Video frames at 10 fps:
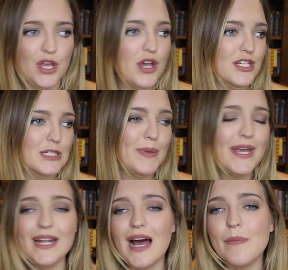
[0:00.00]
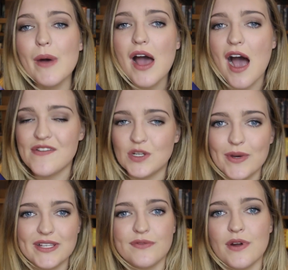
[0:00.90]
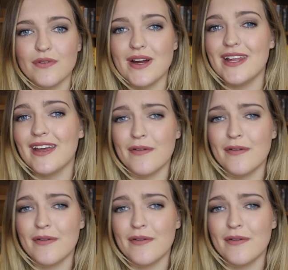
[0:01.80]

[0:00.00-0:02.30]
You could just pick it up after weeks of not reading